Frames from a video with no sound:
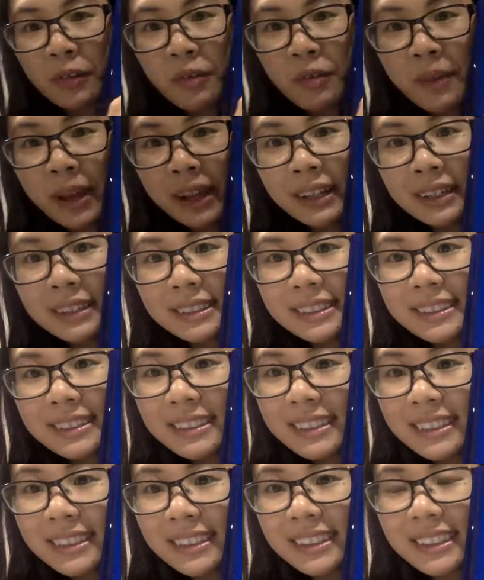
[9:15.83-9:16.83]
Remind,
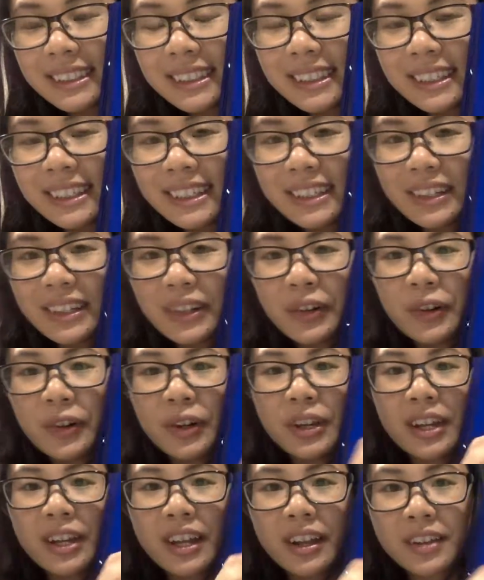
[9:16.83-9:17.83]
or
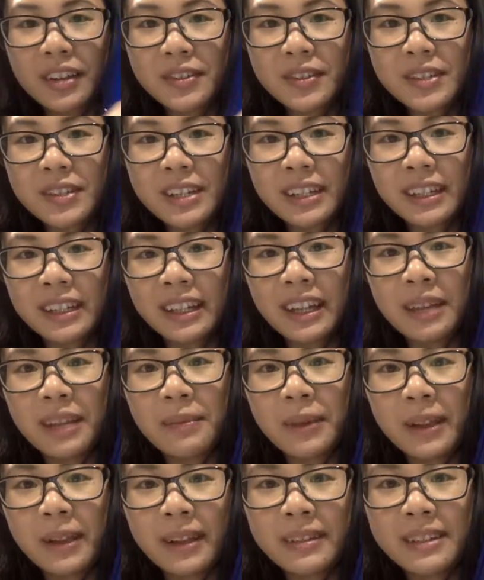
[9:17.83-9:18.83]
you can also send an
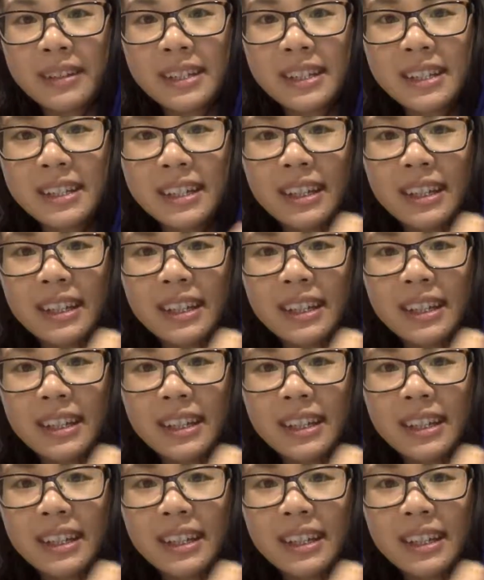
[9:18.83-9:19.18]
email out.